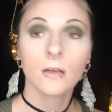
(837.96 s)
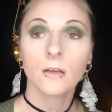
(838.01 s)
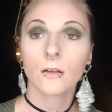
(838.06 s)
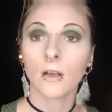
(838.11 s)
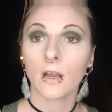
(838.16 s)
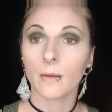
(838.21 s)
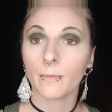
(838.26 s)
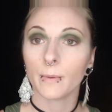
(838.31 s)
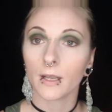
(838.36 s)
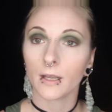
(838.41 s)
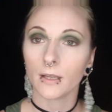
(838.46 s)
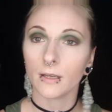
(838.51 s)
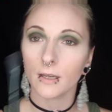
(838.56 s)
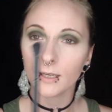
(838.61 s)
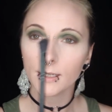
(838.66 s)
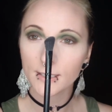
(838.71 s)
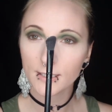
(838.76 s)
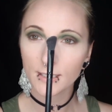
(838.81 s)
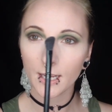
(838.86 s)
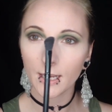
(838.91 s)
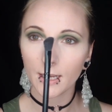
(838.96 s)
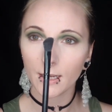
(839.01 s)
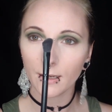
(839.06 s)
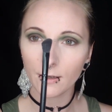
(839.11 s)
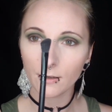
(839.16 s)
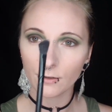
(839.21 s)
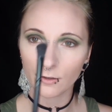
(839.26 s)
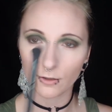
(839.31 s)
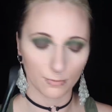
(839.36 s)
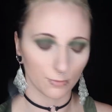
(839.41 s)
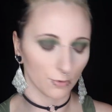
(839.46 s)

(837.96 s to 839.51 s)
grabbing a nice angular